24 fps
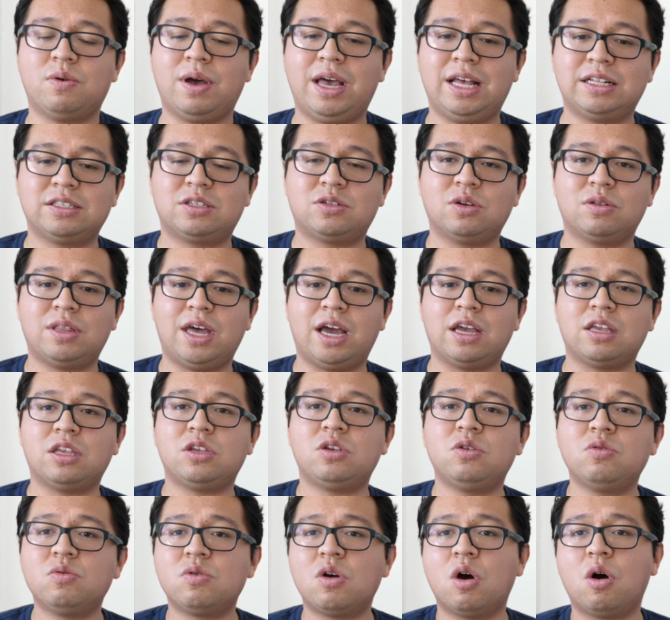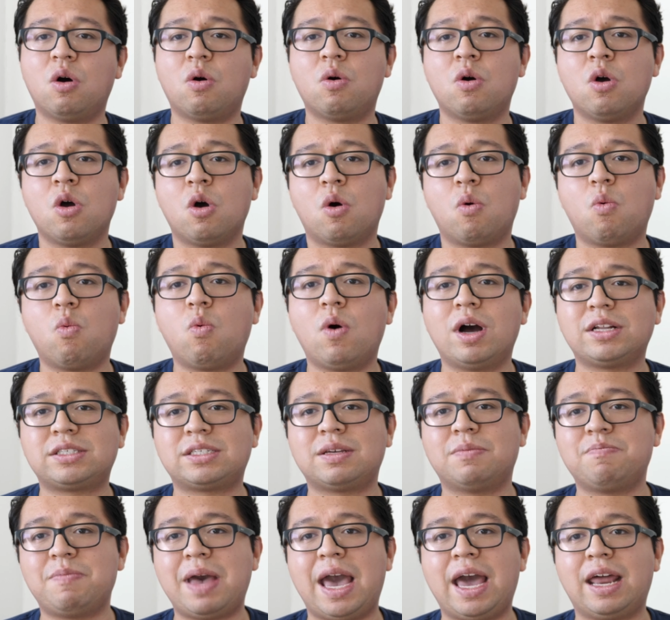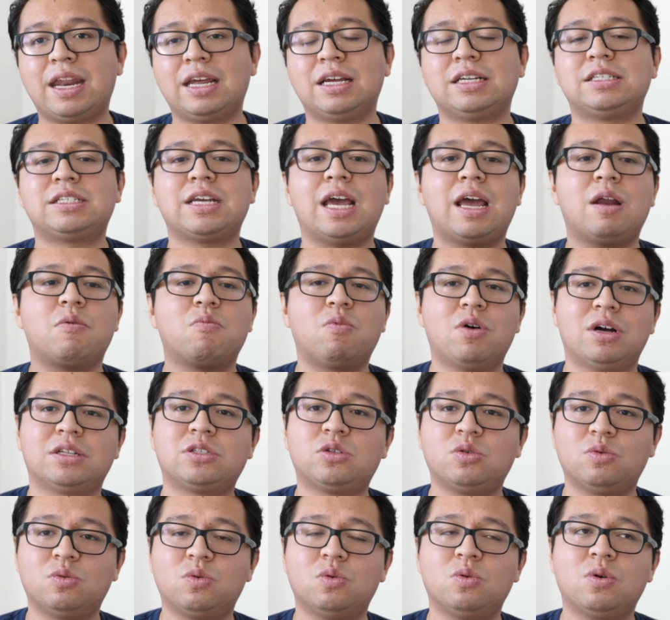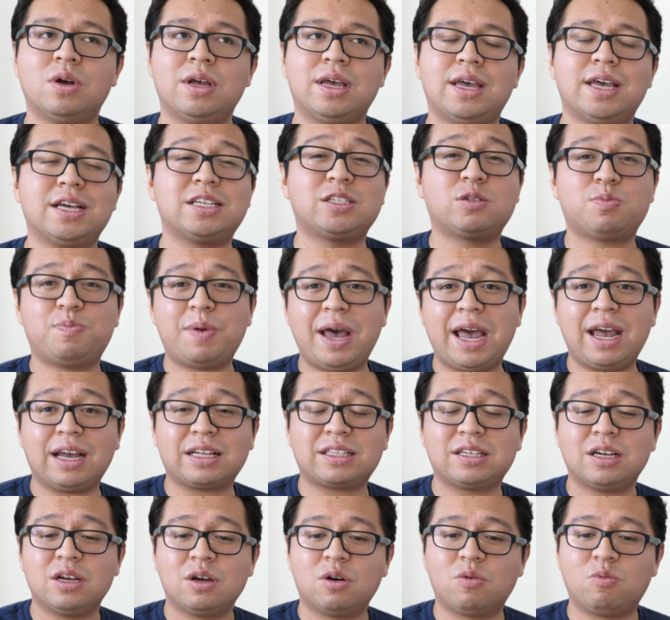and so that you know what to manage and what to expect